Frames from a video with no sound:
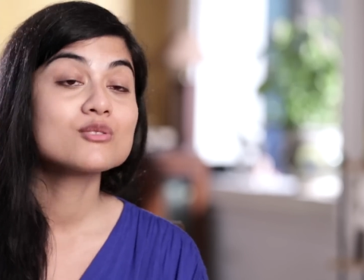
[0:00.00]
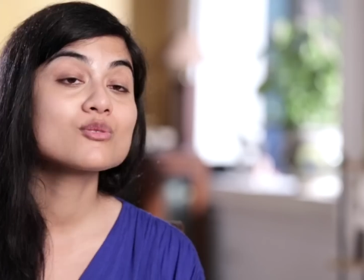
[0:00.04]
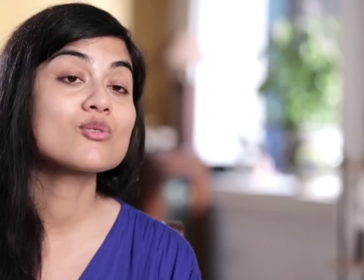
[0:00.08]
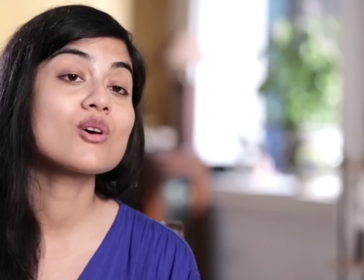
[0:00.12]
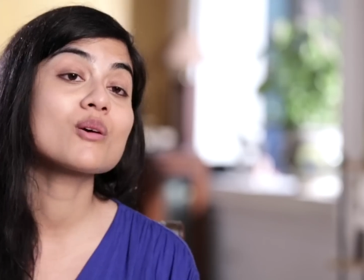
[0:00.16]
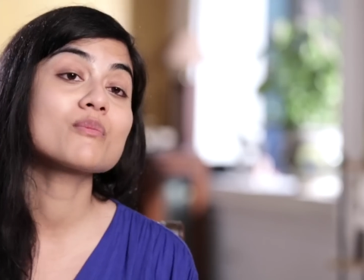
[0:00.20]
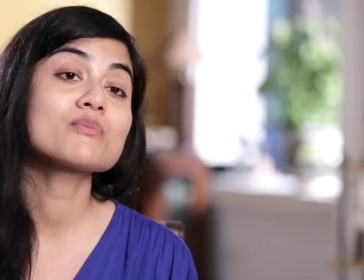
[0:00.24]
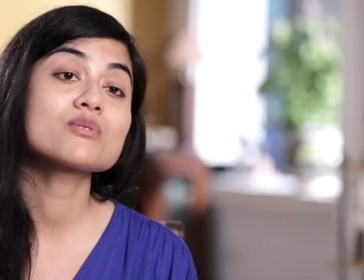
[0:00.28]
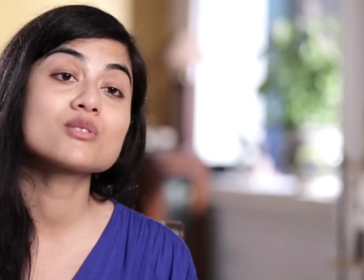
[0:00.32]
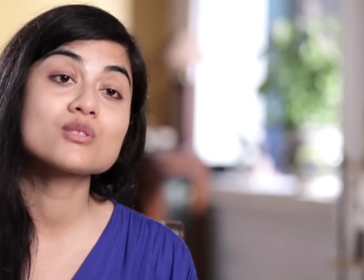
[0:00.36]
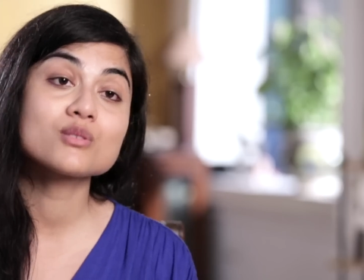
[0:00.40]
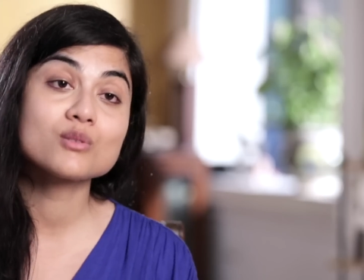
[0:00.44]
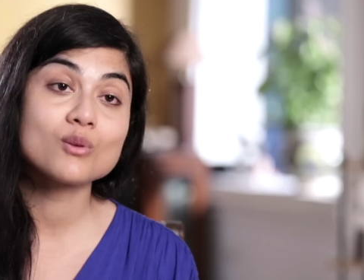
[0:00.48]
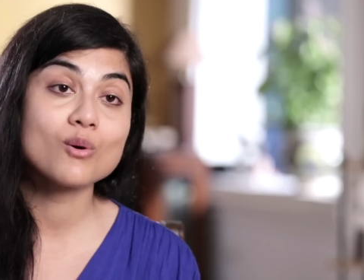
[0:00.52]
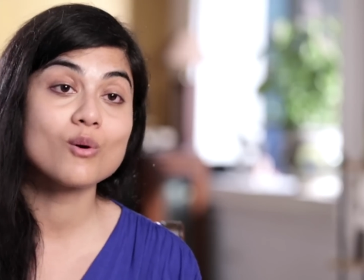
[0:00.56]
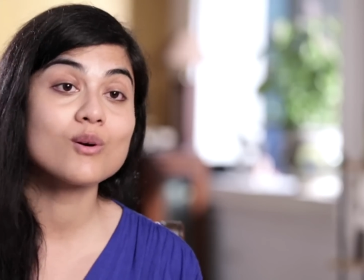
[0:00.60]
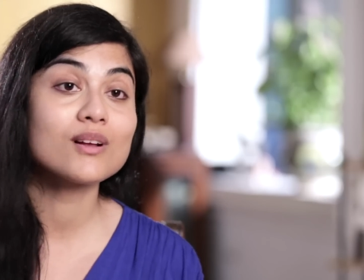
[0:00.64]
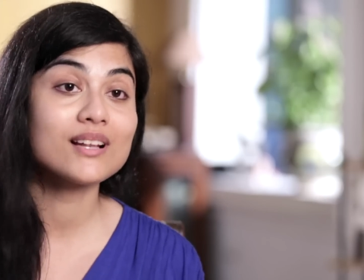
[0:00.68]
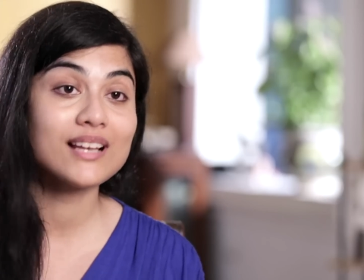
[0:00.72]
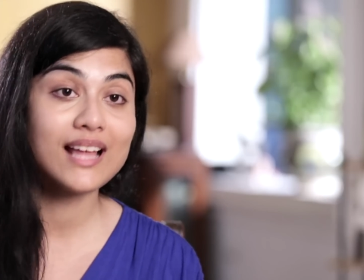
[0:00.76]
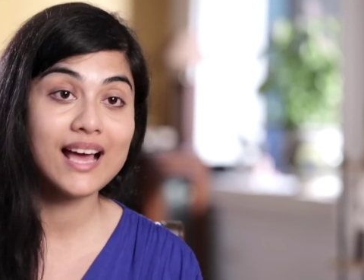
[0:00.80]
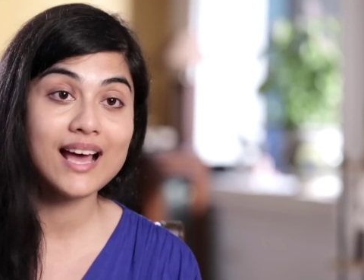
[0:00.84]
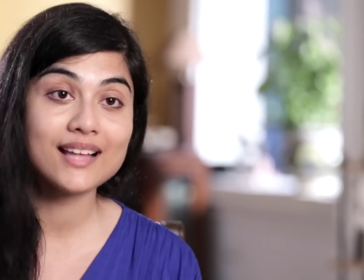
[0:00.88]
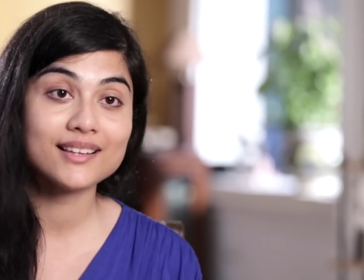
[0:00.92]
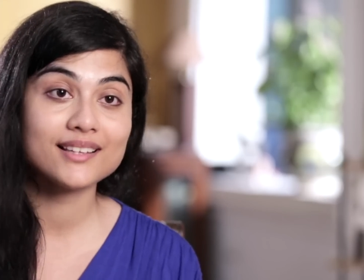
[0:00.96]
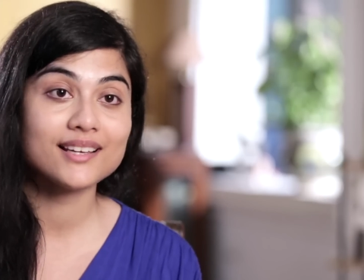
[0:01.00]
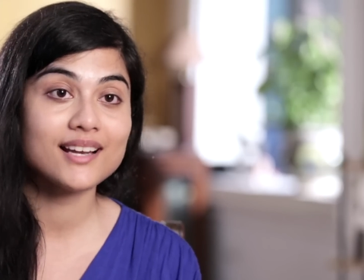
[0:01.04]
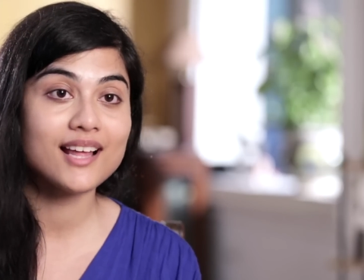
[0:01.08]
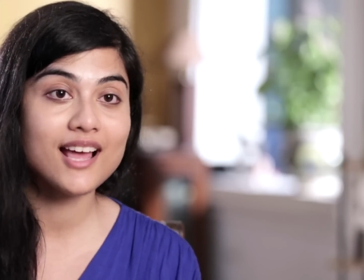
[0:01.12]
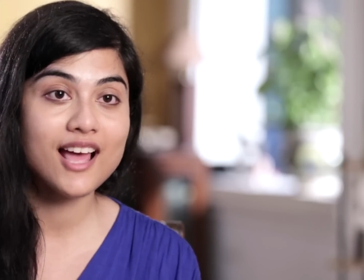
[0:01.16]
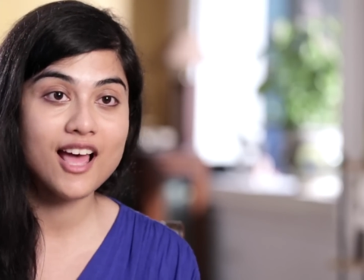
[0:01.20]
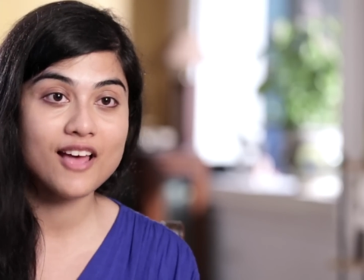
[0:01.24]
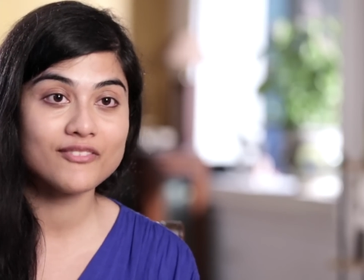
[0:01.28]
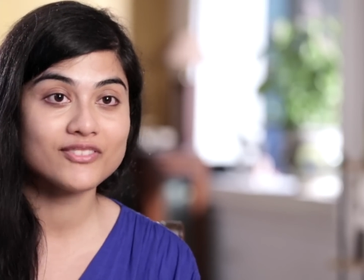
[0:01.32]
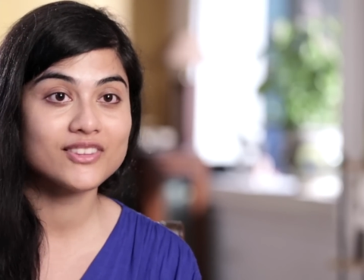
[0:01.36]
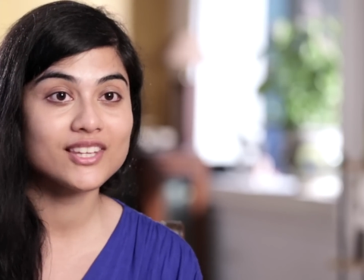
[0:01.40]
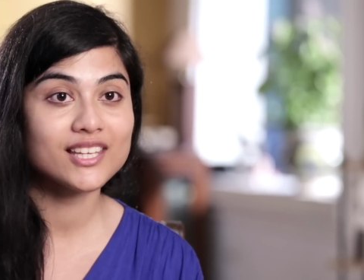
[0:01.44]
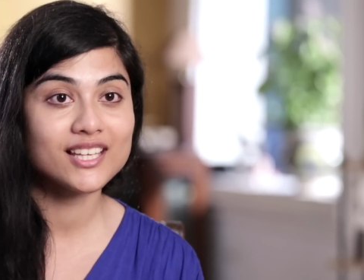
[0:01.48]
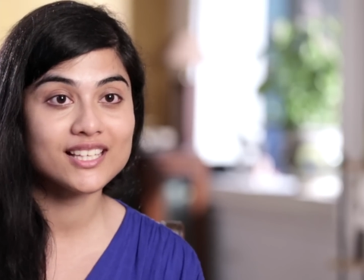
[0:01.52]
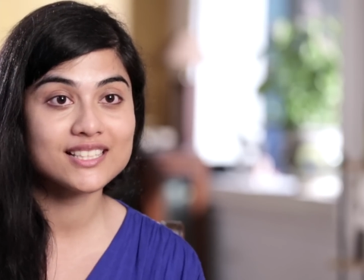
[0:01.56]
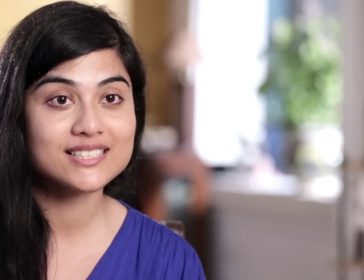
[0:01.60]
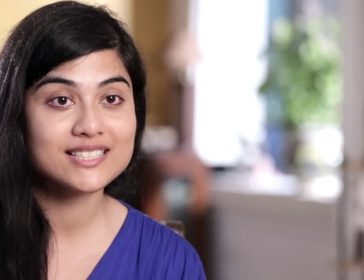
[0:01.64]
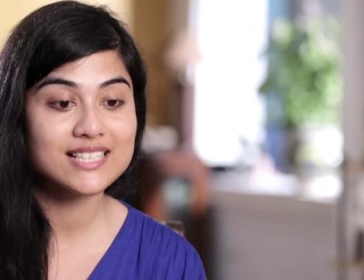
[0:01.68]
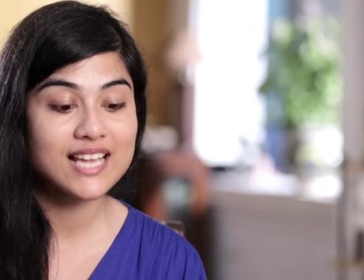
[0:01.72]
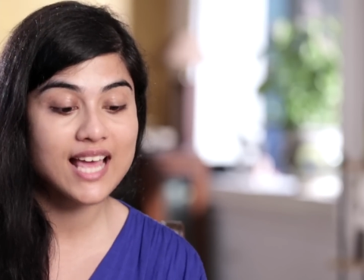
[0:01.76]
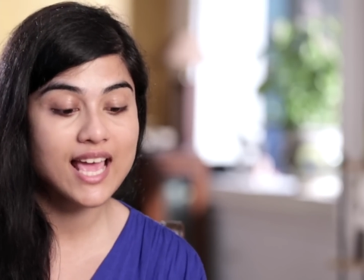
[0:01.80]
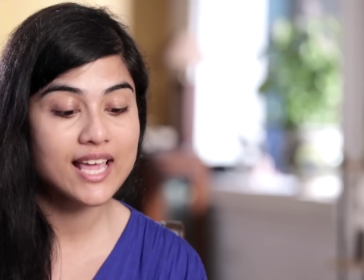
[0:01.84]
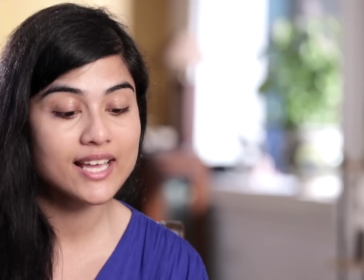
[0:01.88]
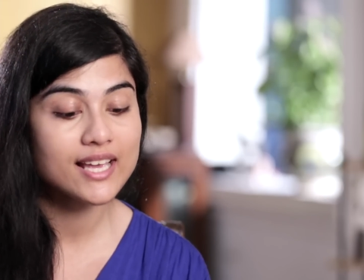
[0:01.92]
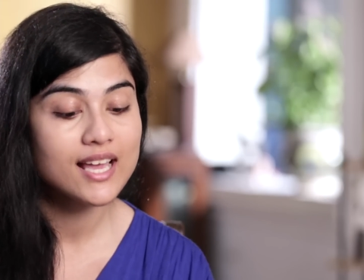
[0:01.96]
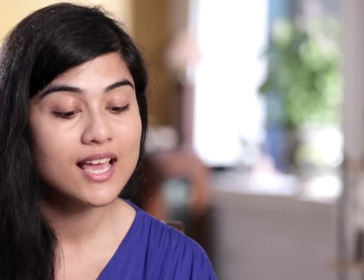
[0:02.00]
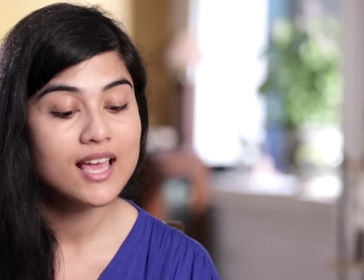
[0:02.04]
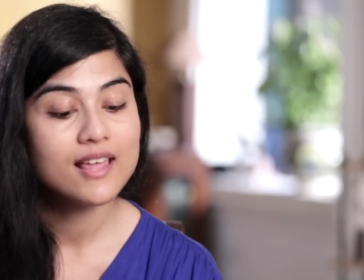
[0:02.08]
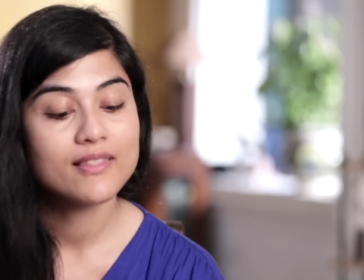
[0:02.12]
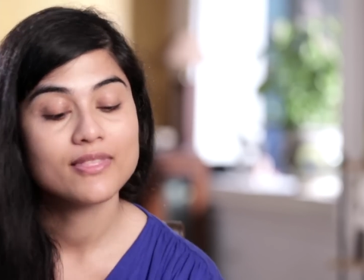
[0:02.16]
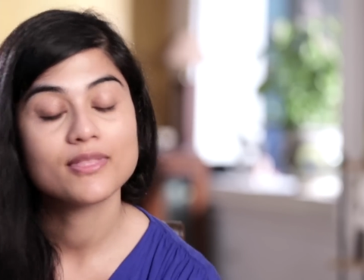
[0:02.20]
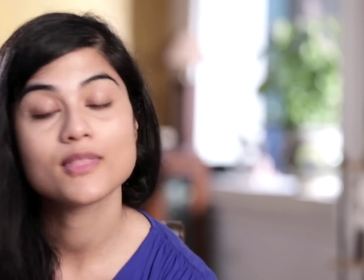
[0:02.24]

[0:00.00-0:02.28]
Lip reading: So I'm so glad that I have things like